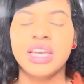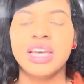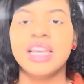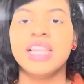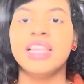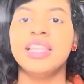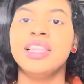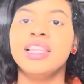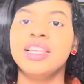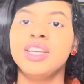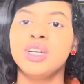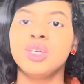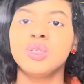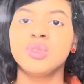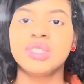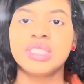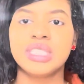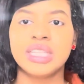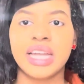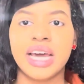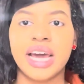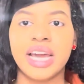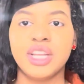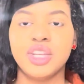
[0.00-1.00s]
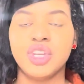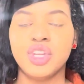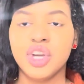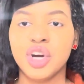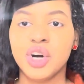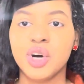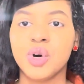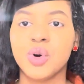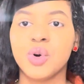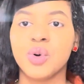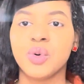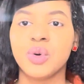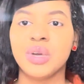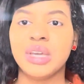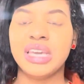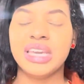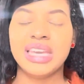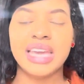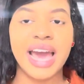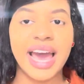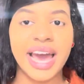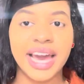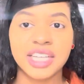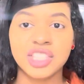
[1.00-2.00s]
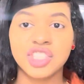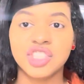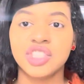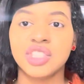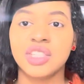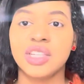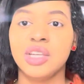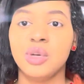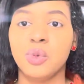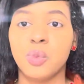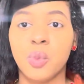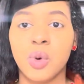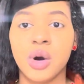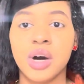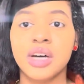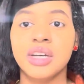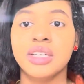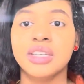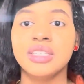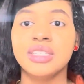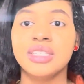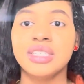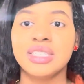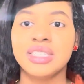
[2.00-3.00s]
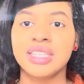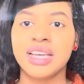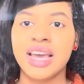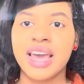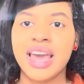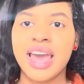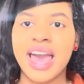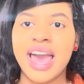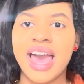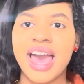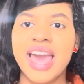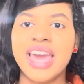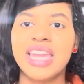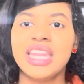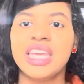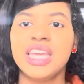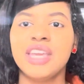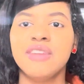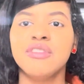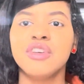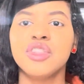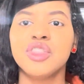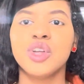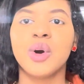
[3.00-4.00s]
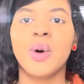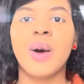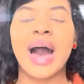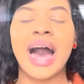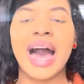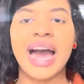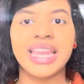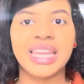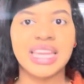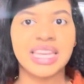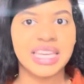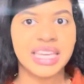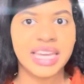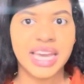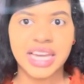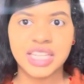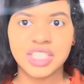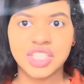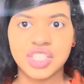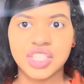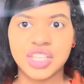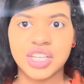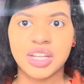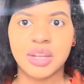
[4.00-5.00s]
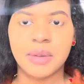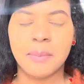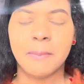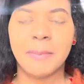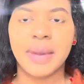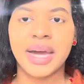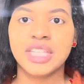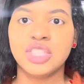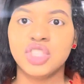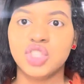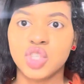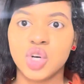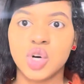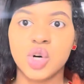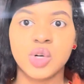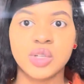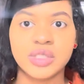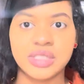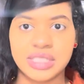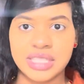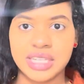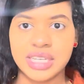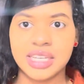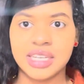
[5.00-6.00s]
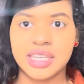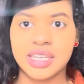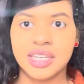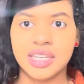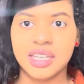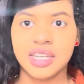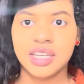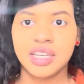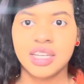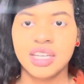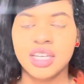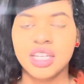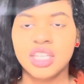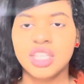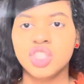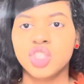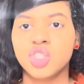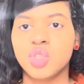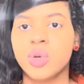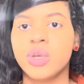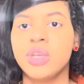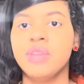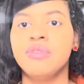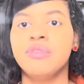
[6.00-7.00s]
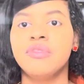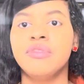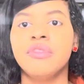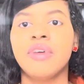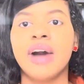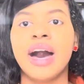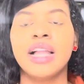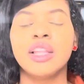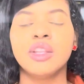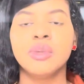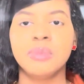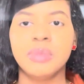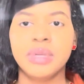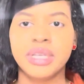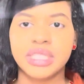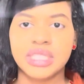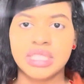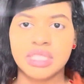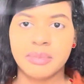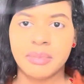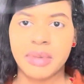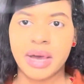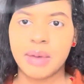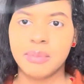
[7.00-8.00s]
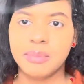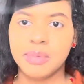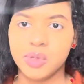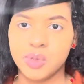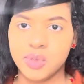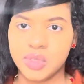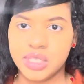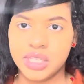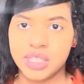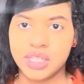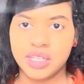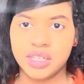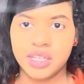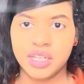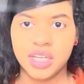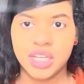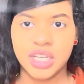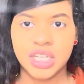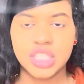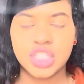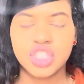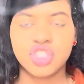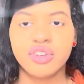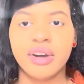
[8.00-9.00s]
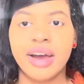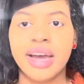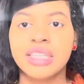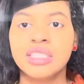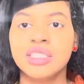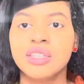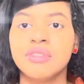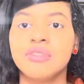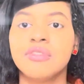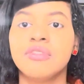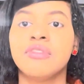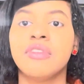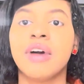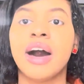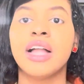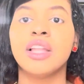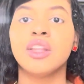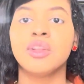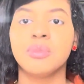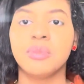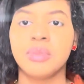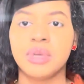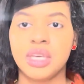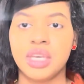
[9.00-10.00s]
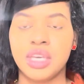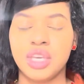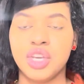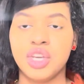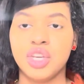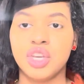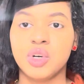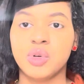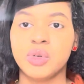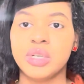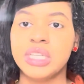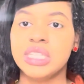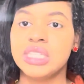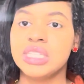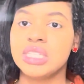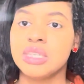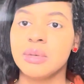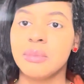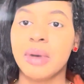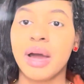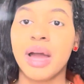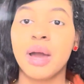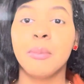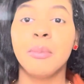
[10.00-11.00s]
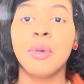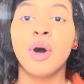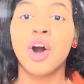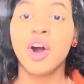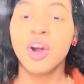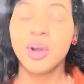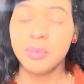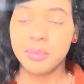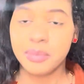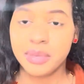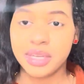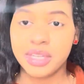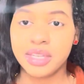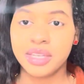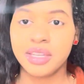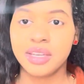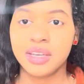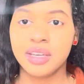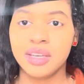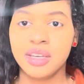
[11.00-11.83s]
Little did I know, he actually was. And even though I didn't catch it, my dog did. So he followed me into my building, tried to follow me, you know, into my apartment.